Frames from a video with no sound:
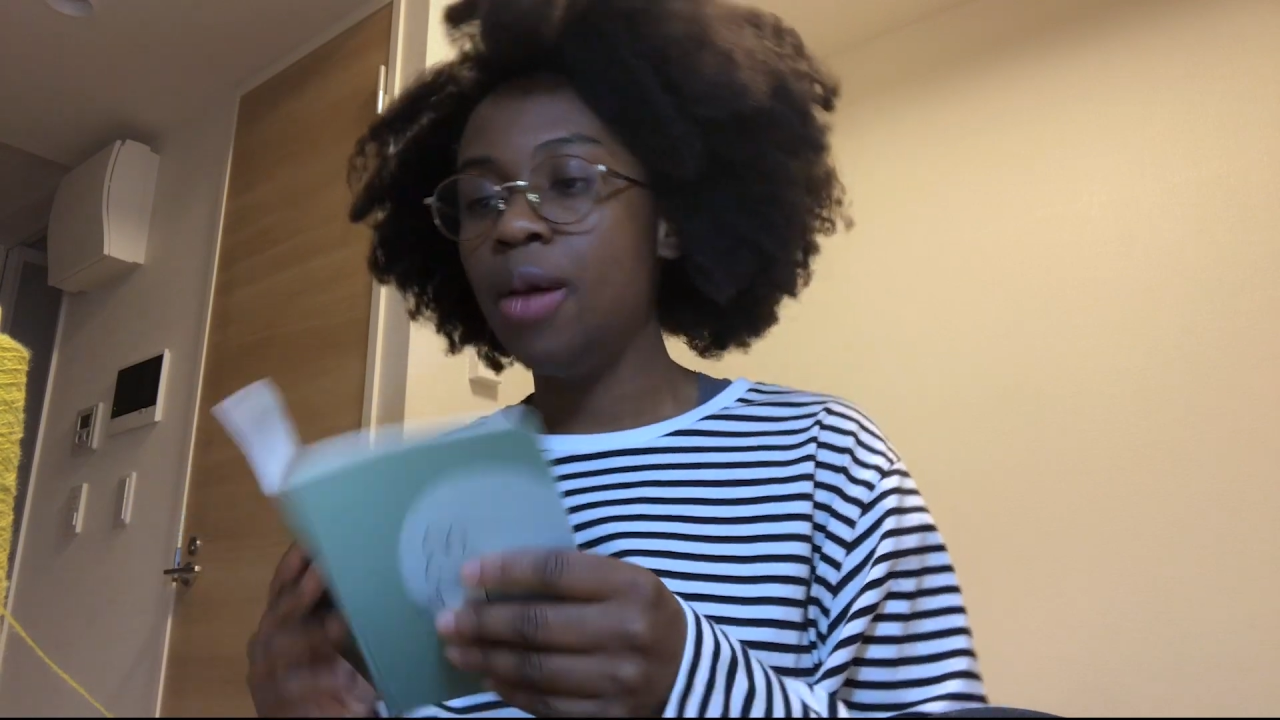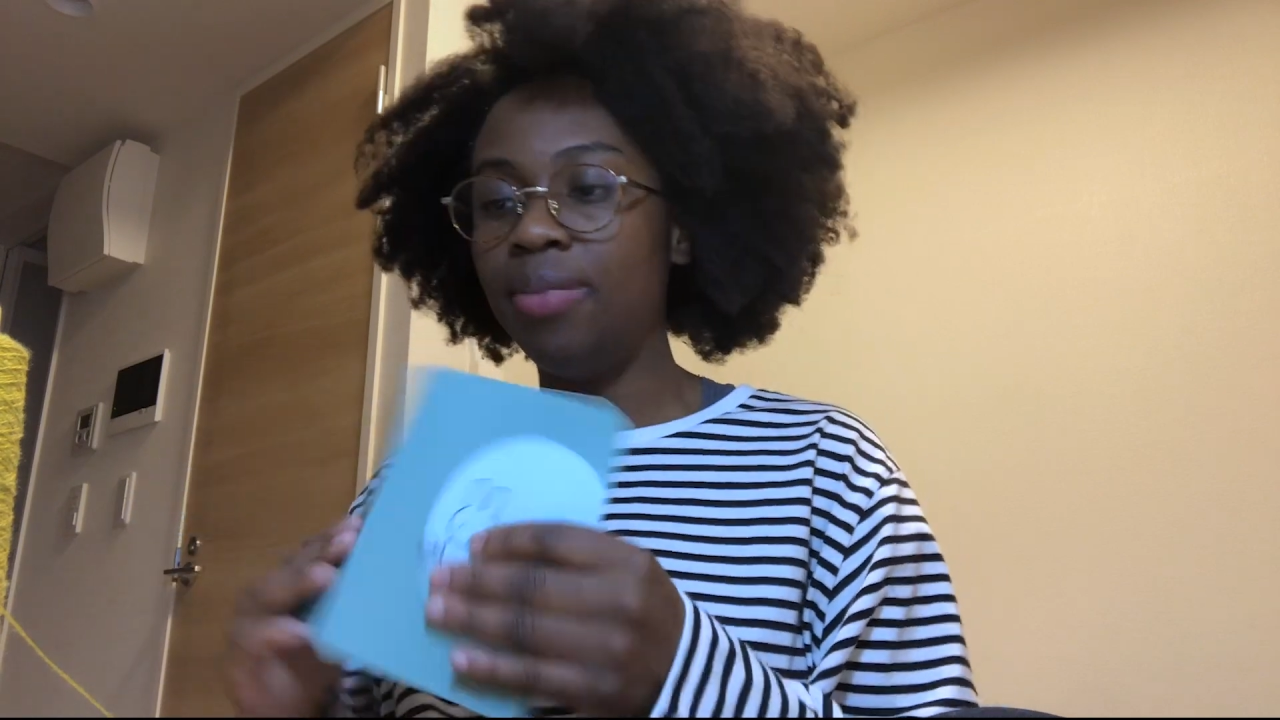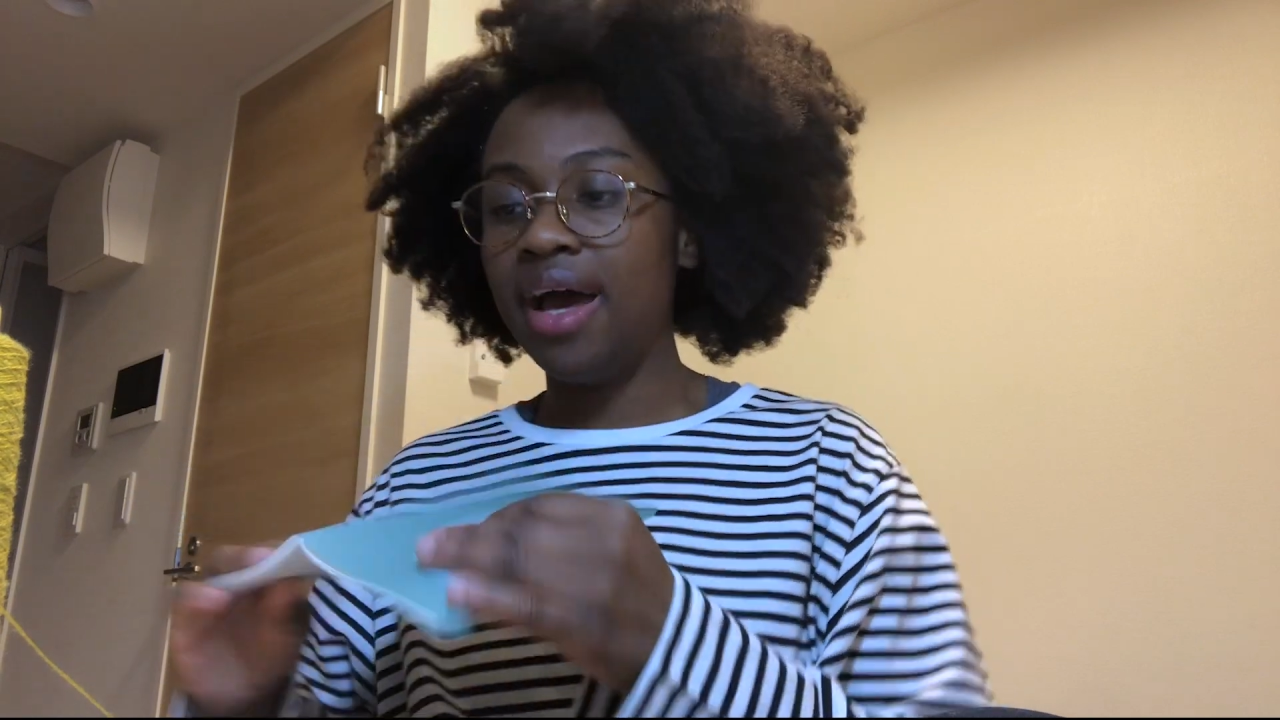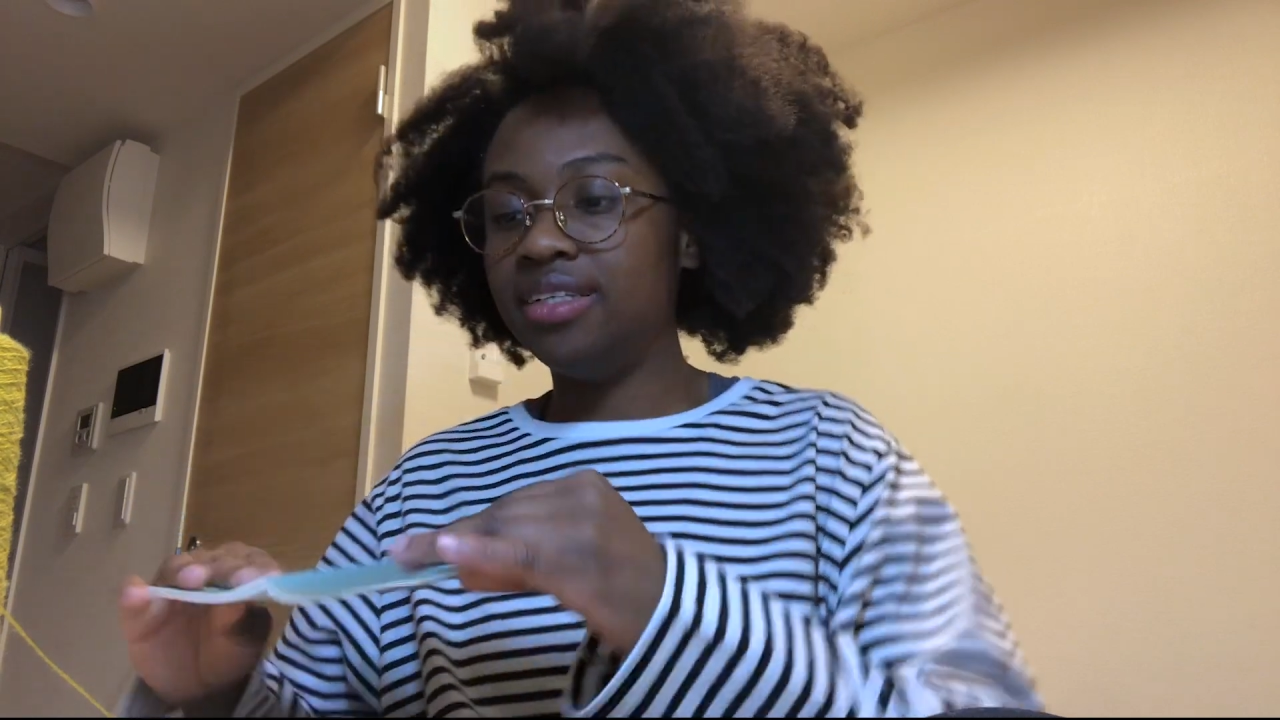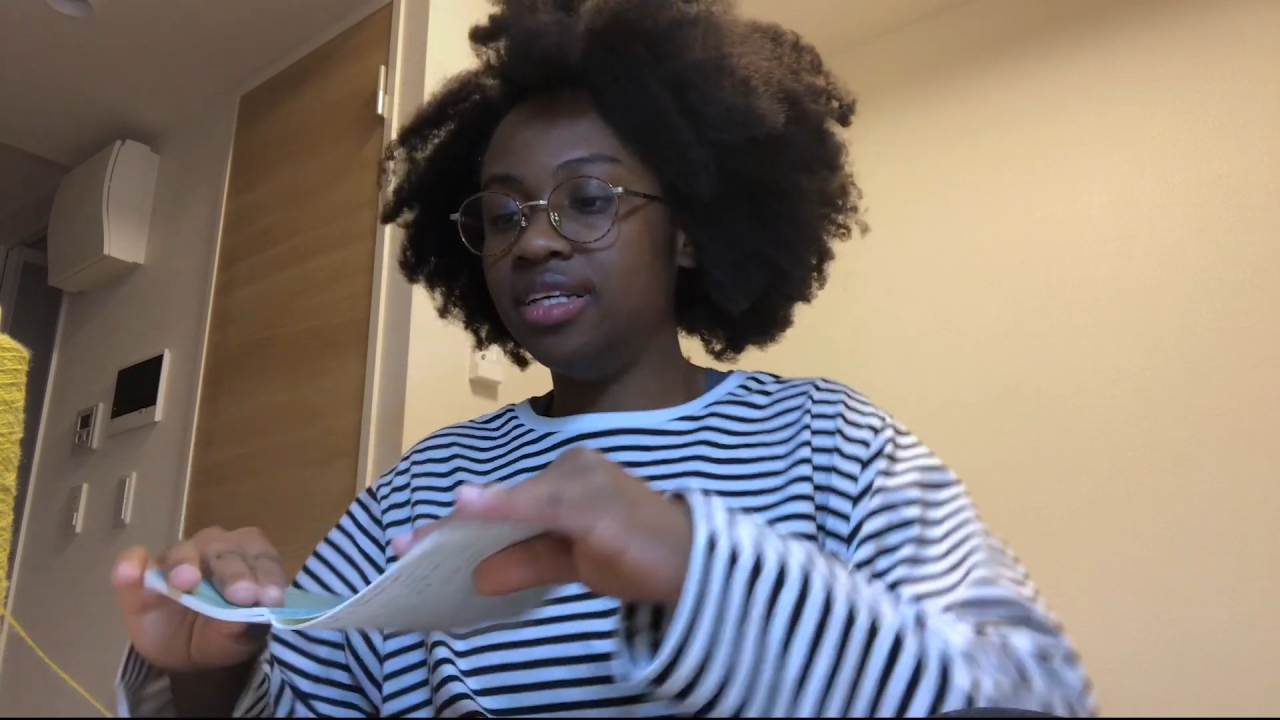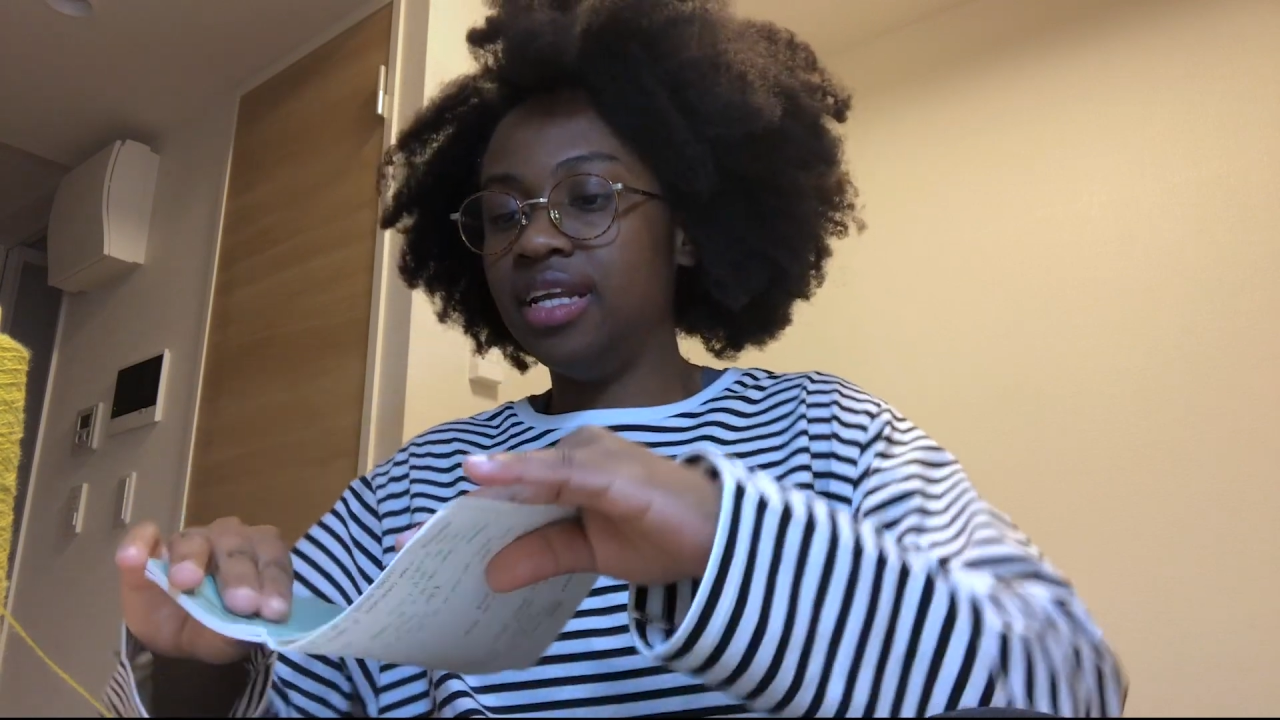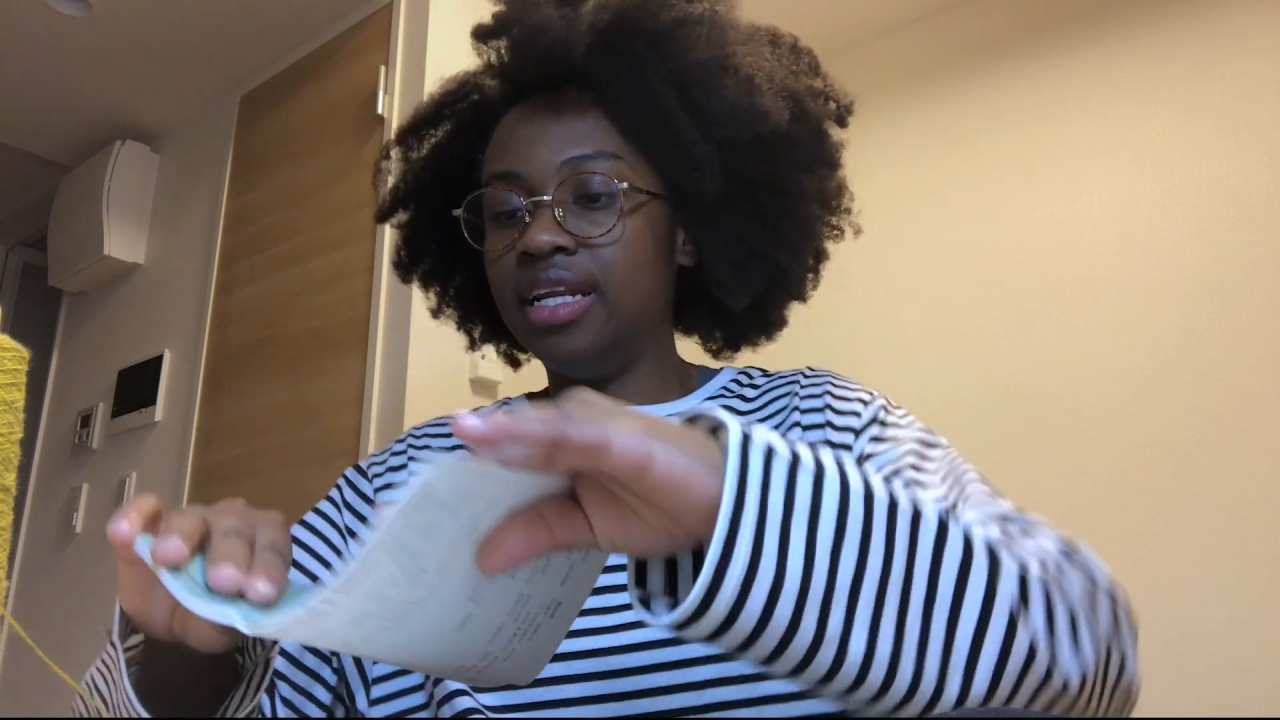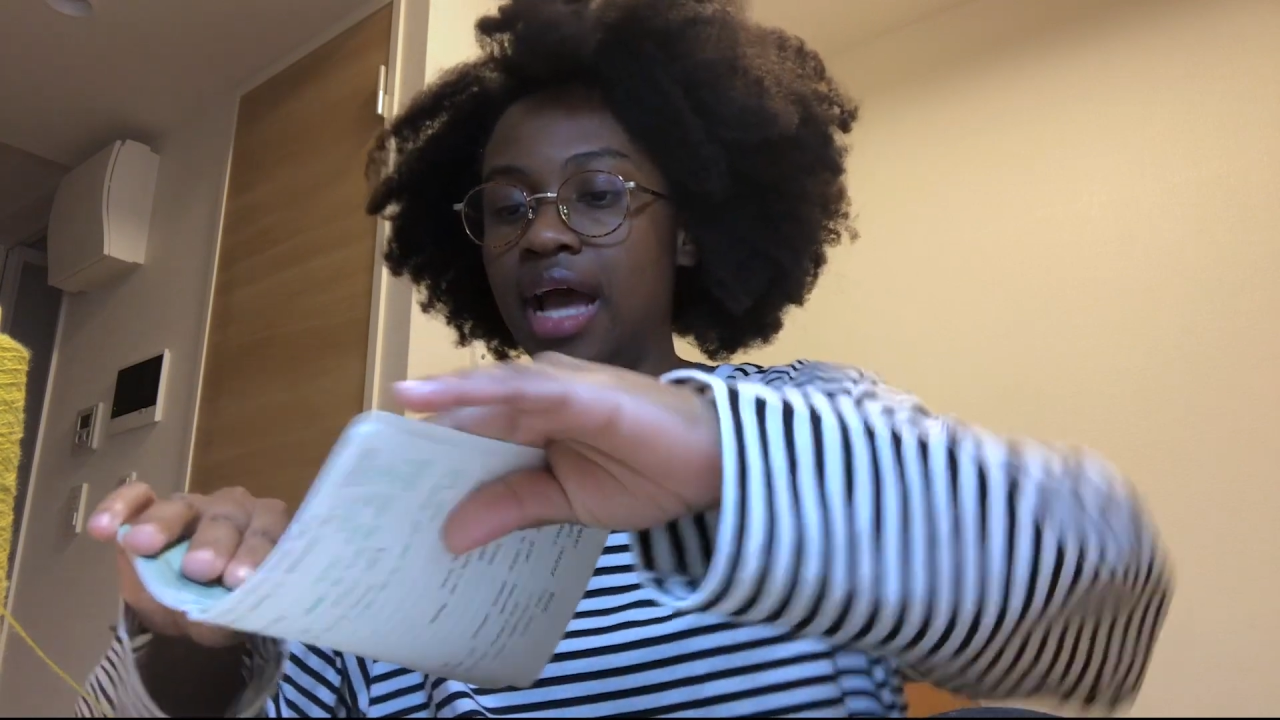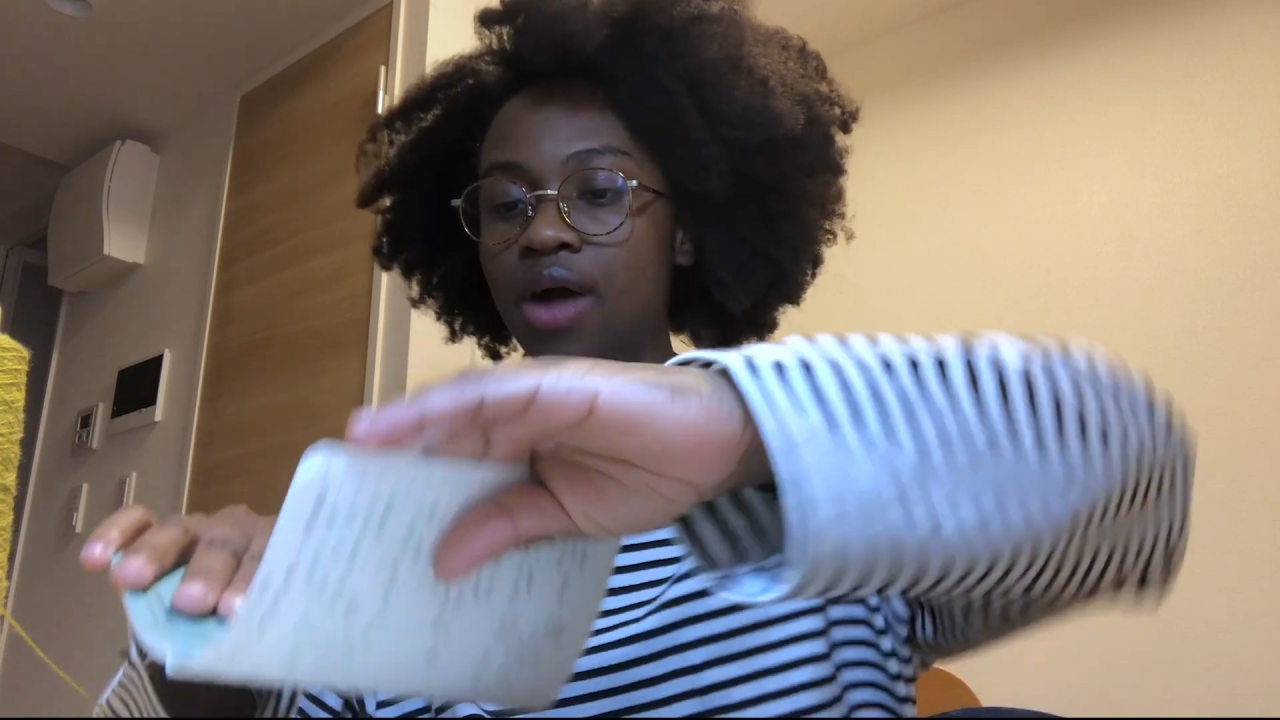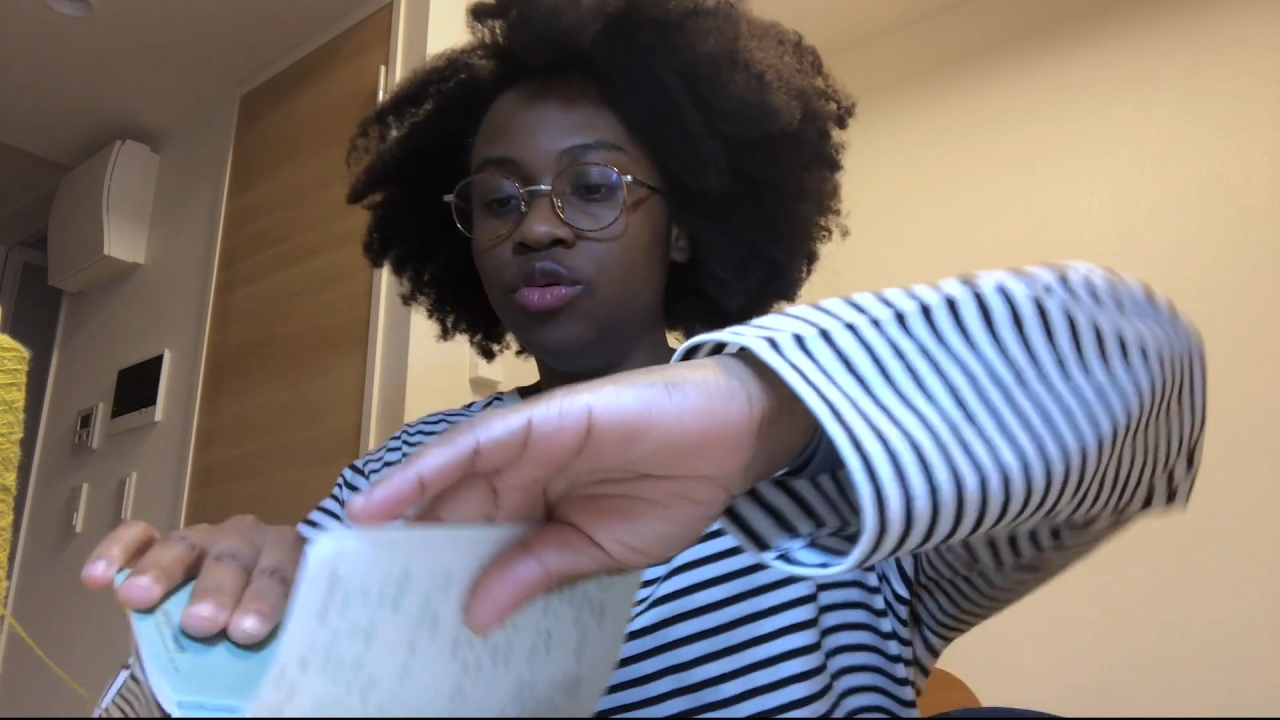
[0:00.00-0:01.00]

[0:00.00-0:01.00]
pattern and how